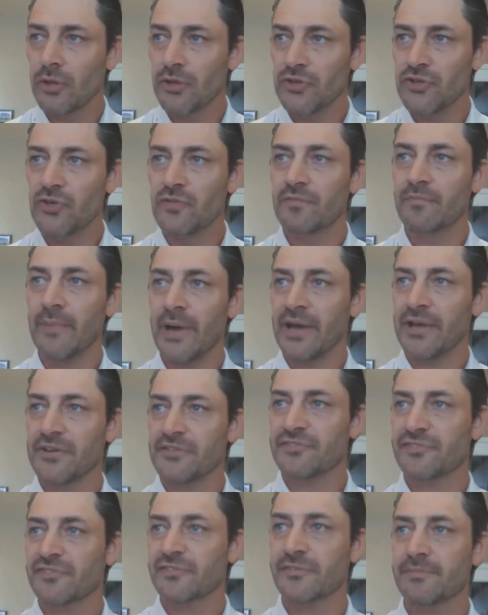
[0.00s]
you might have
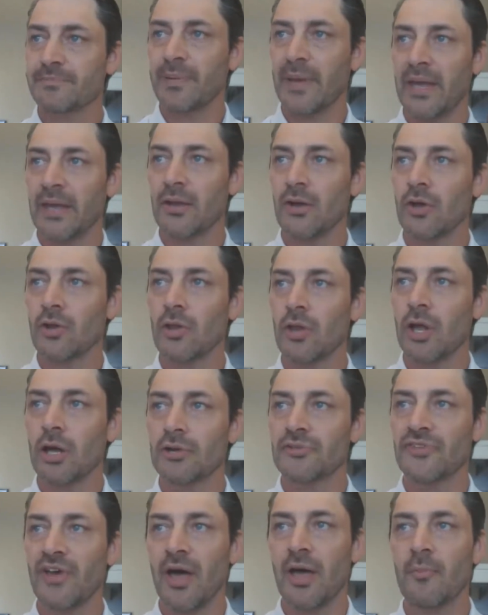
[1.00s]
spent a long
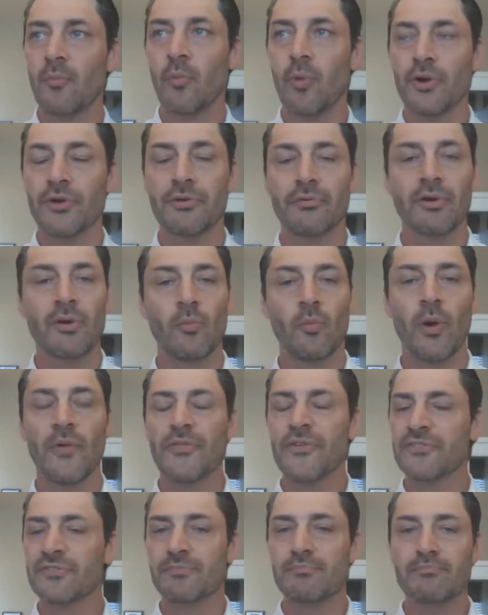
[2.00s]
time wondering what
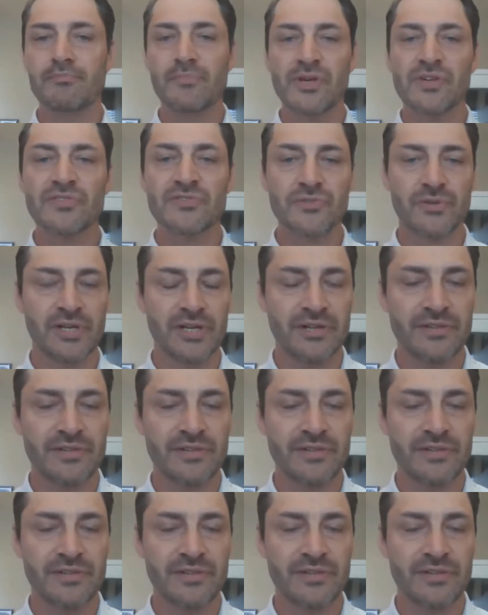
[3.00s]
this mystery